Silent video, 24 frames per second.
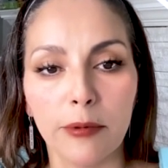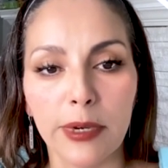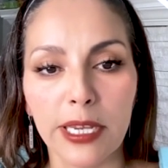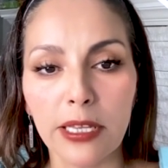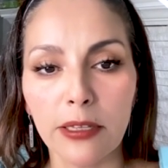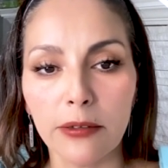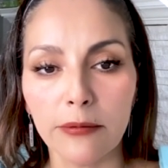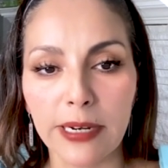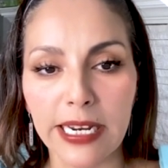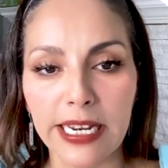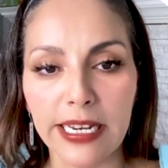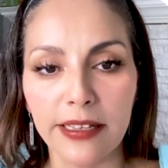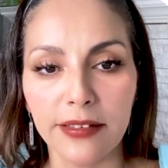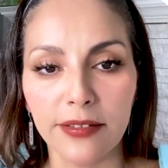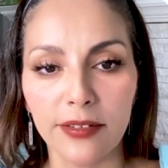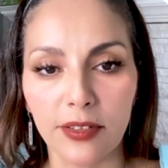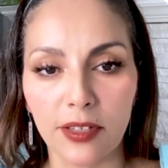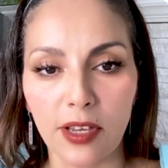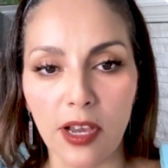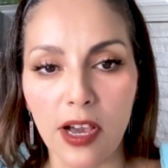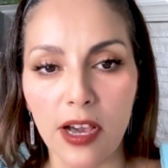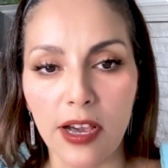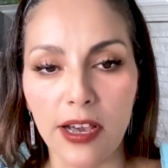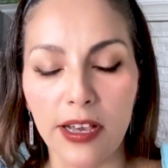We already
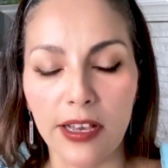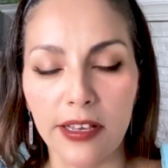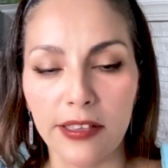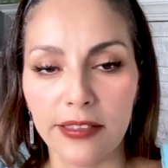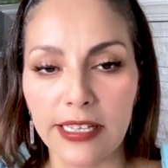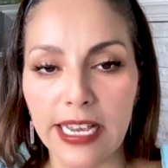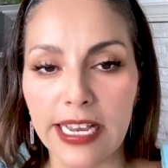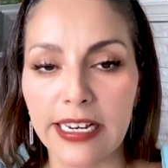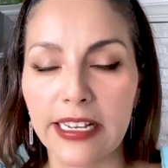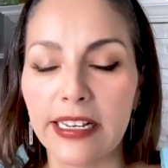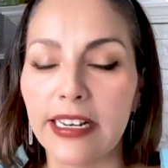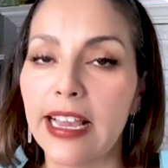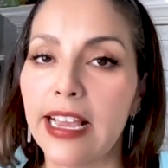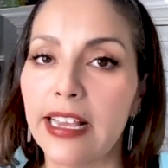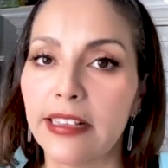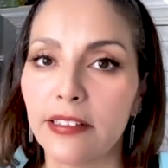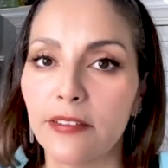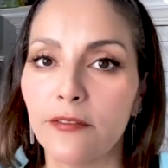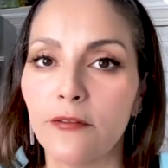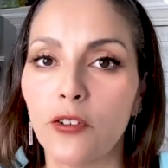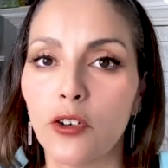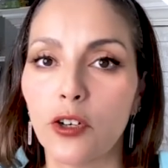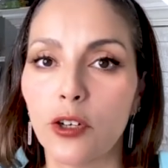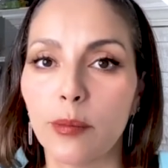saw that it
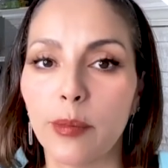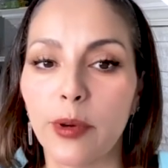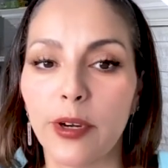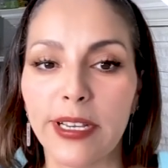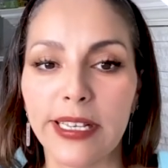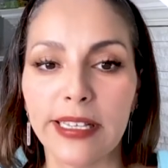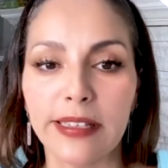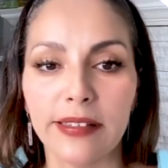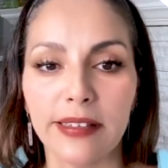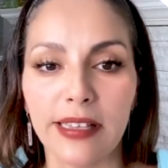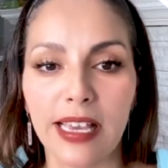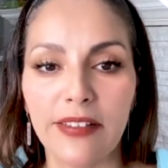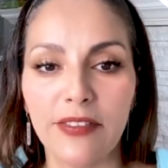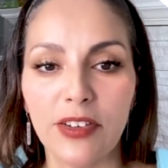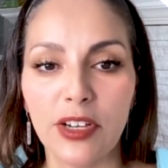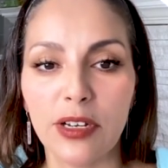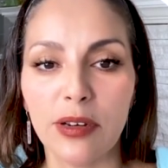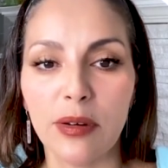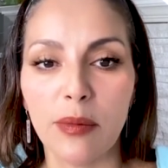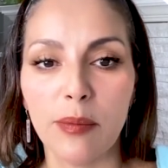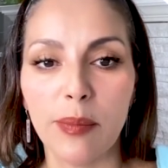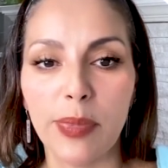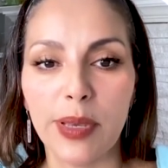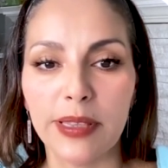has a
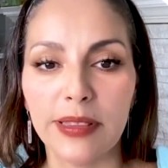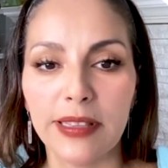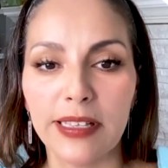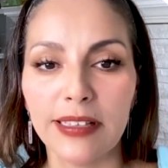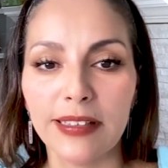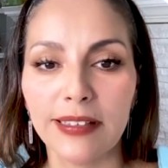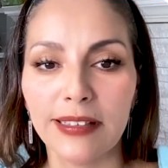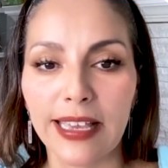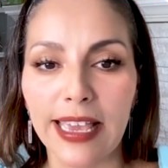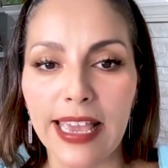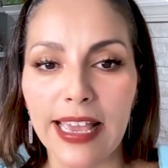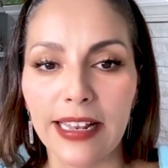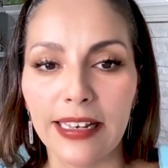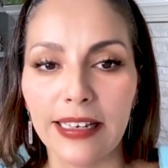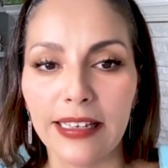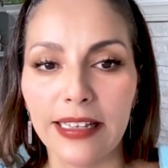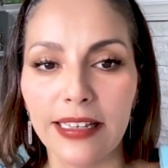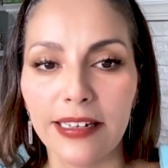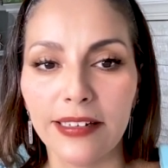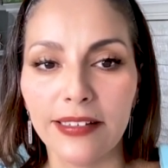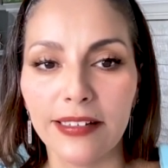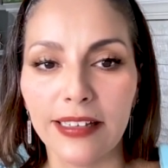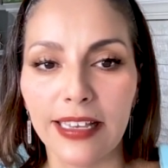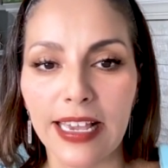4.7, but this
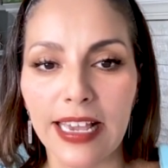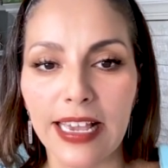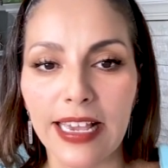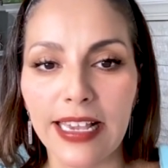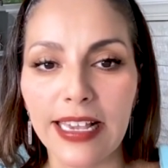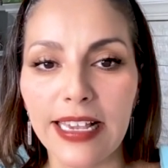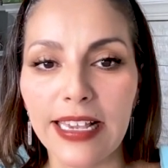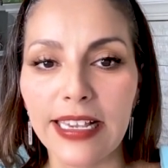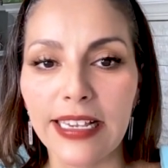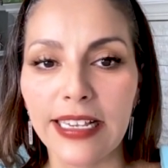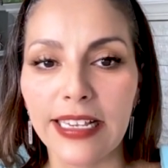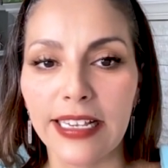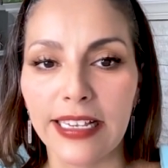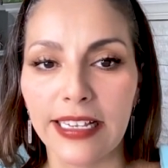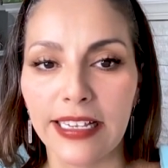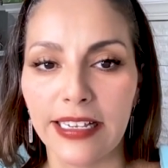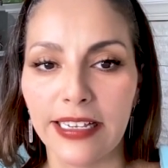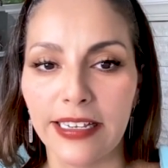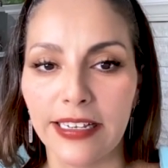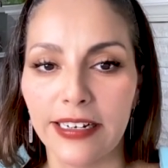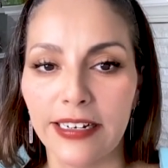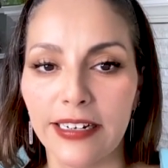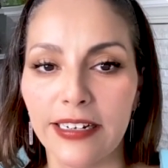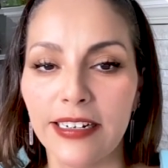little A
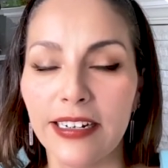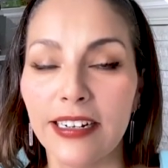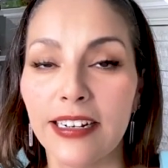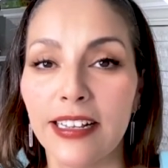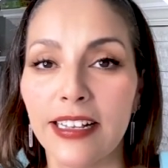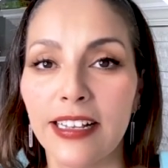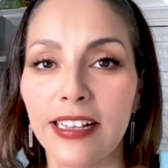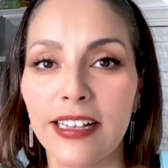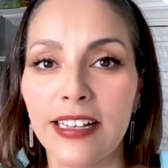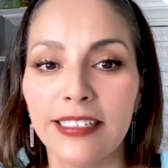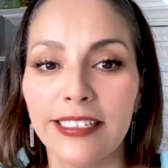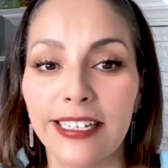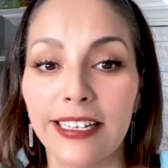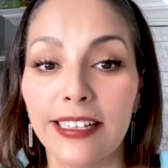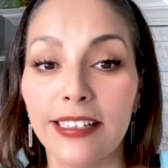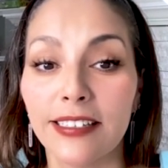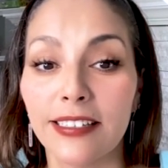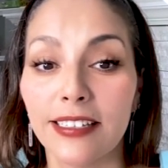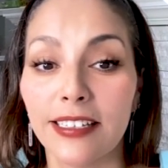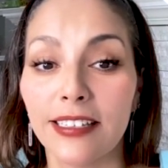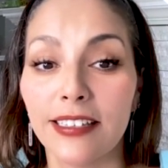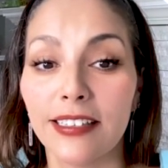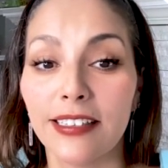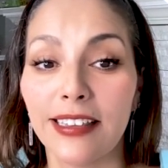here
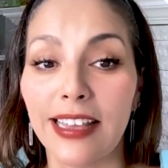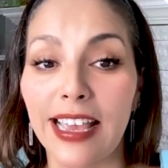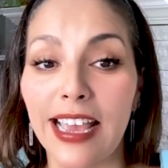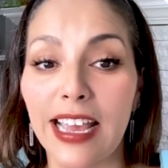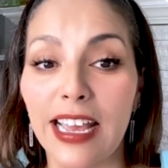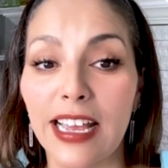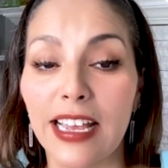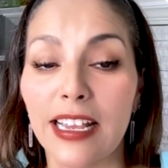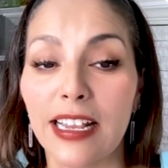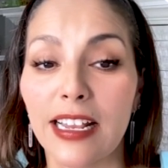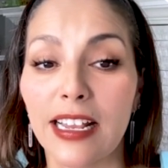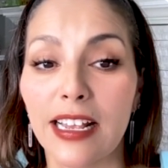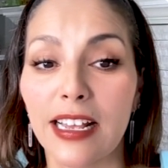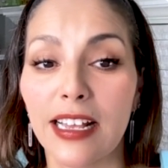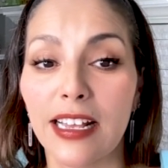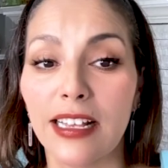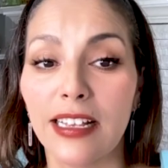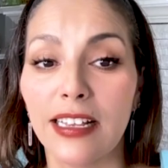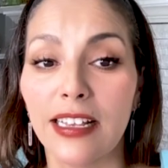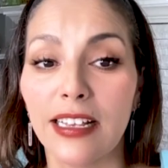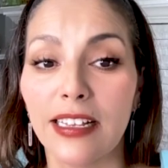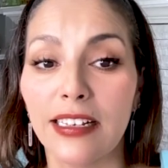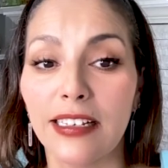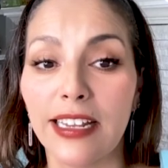tells us that
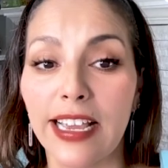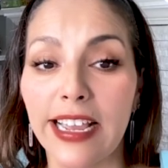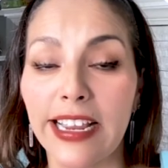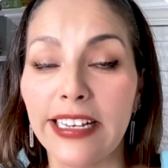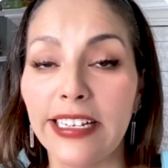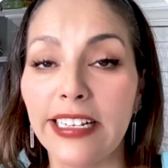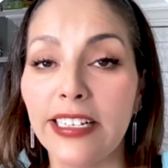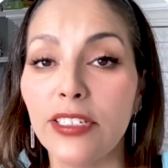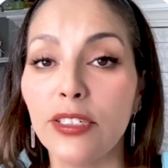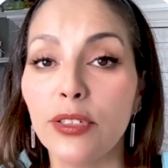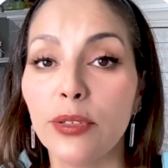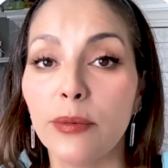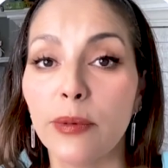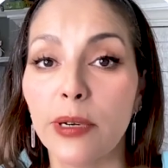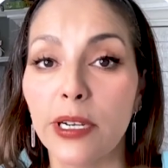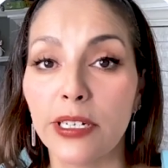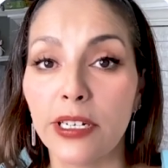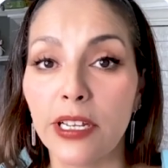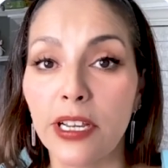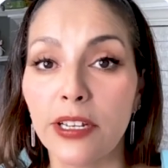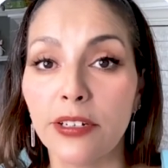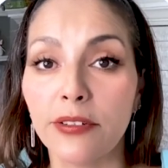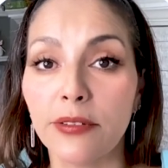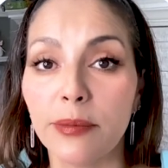90 to
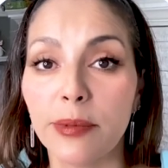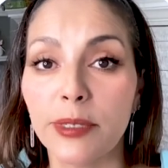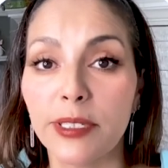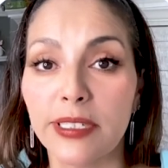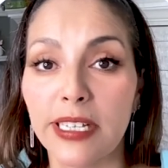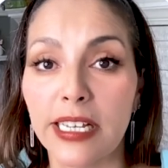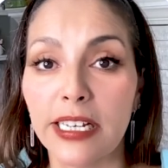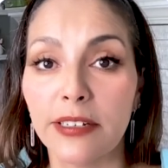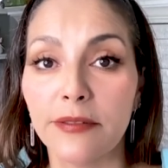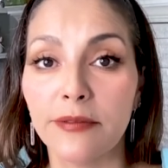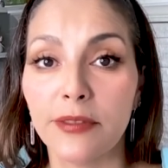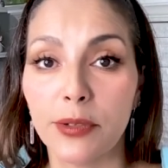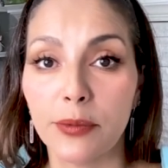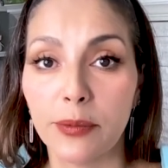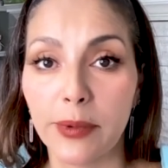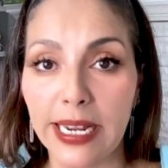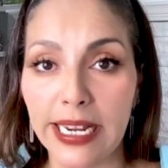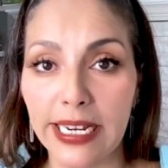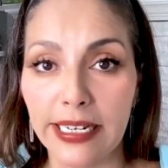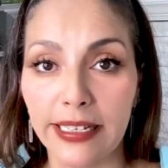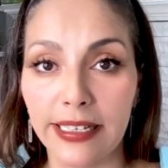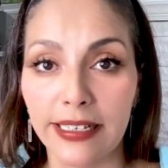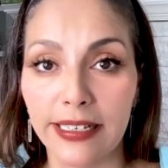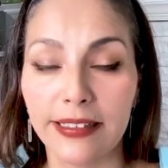100% of the
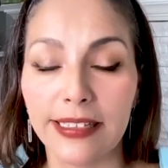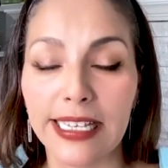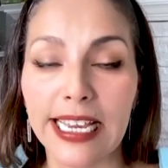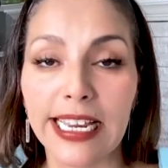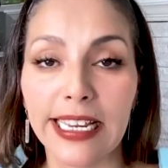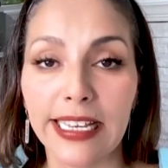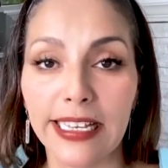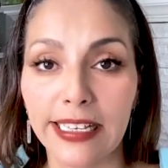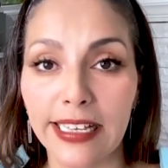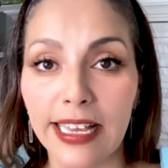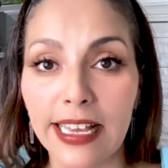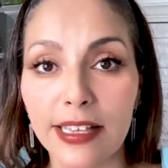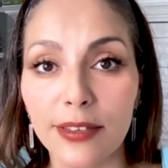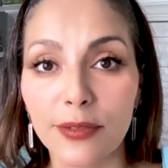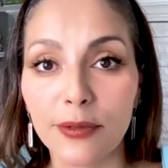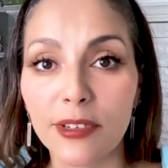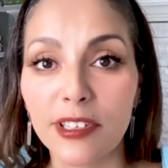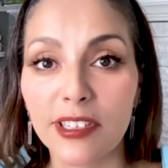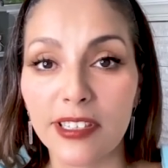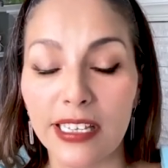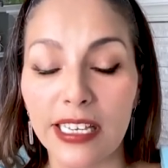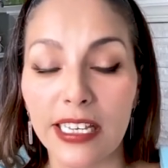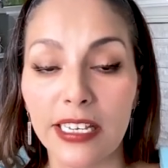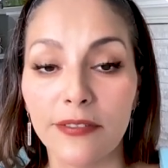ratings that it has
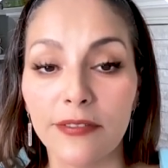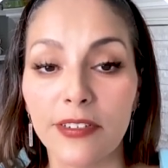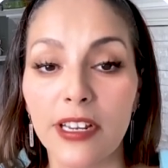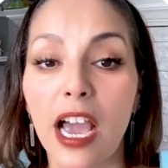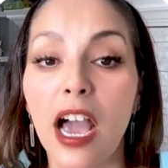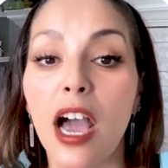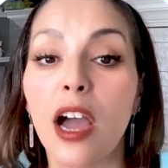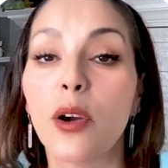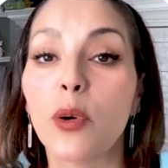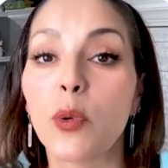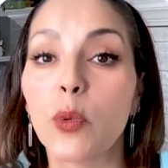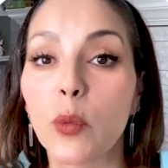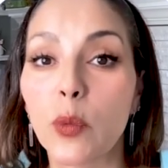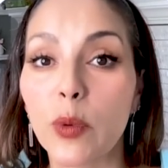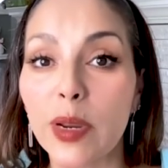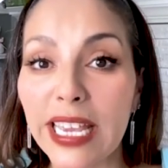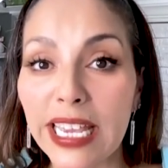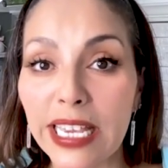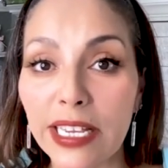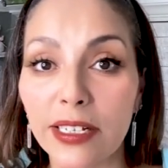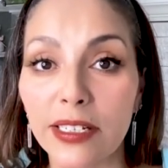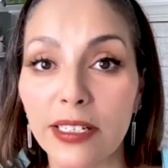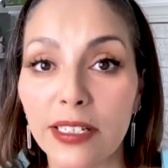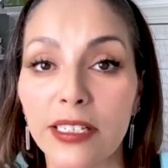received are
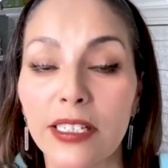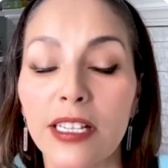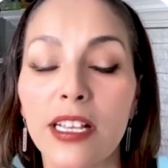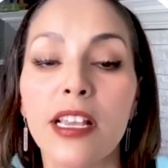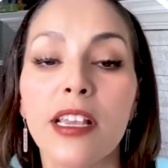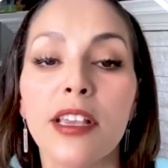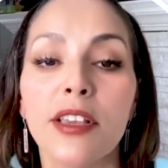real.